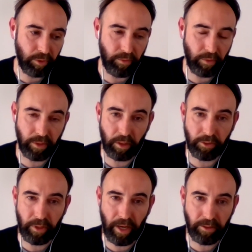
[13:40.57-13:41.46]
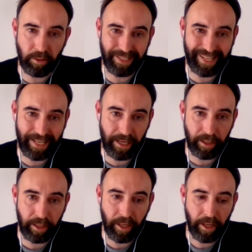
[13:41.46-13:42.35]
with Rentals United,
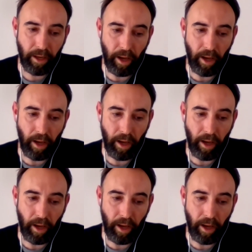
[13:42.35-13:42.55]
clearly